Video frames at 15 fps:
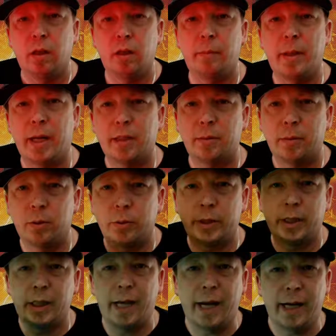The maximum
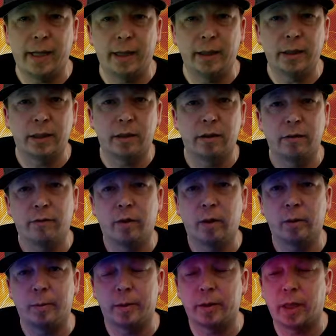was in the 80s
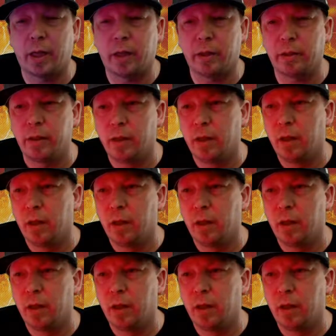frames per second.